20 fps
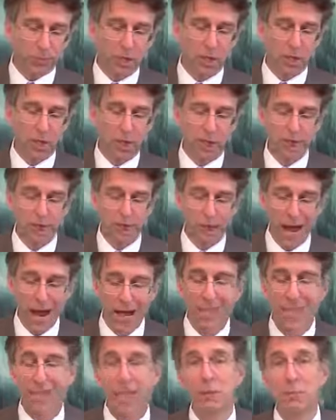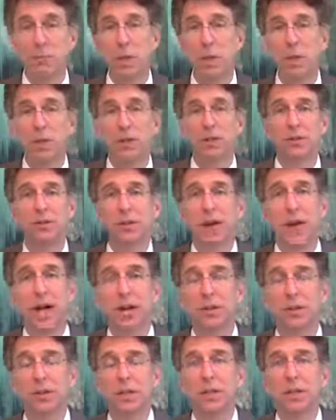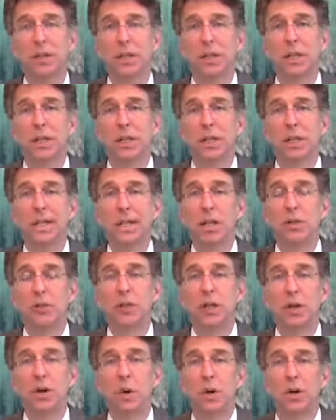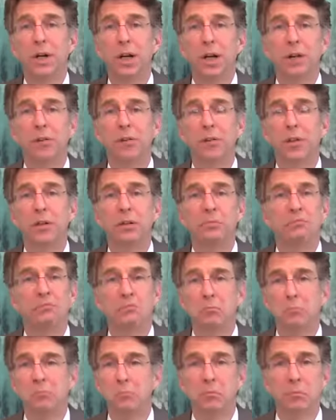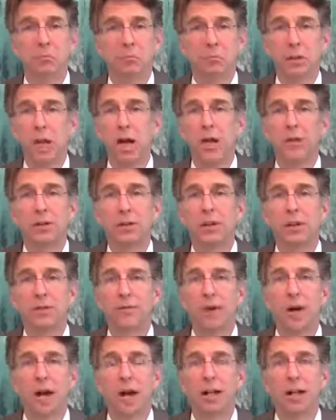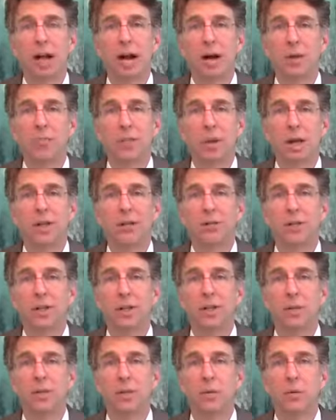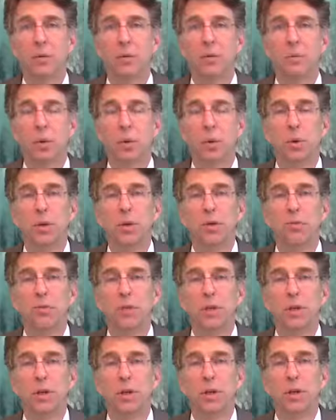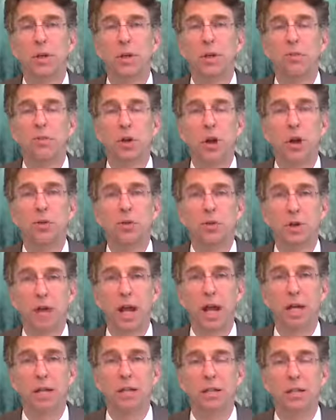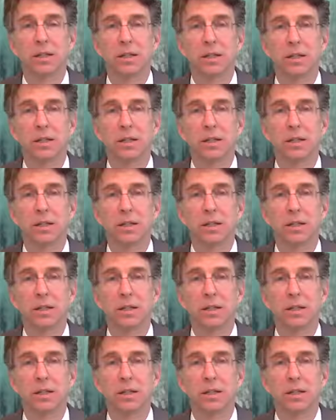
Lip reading: the fact that Bill is found guilty or innocent doesn't affect our ability to prove Joe's case.